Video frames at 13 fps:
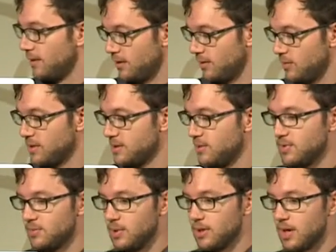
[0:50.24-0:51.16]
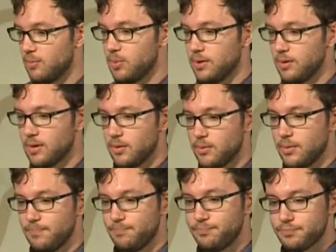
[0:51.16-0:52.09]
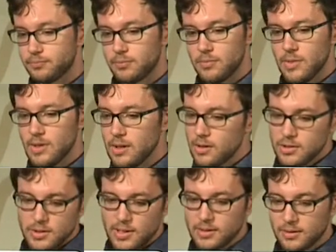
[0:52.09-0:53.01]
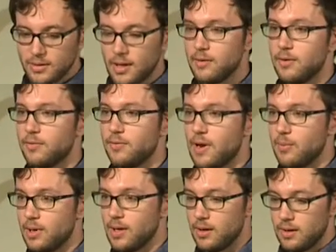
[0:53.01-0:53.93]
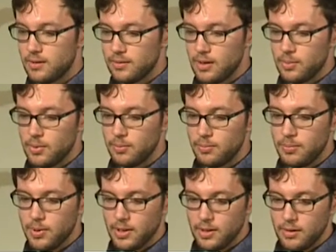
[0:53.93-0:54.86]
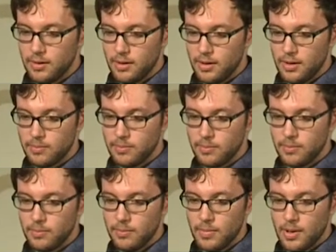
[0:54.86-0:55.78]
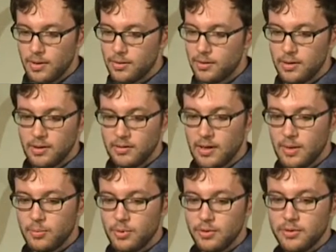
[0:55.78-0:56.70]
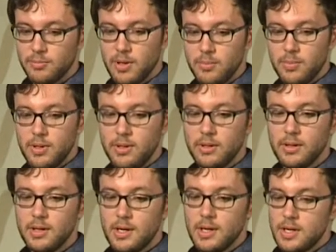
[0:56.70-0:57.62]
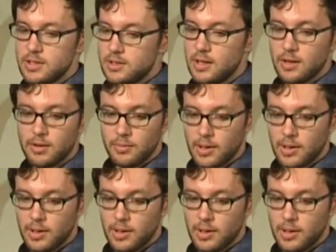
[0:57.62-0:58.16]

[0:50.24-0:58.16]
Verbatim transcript: Um, it seems to be copying that one. So that's kind of a fabricated example, but um, other examples might be genetic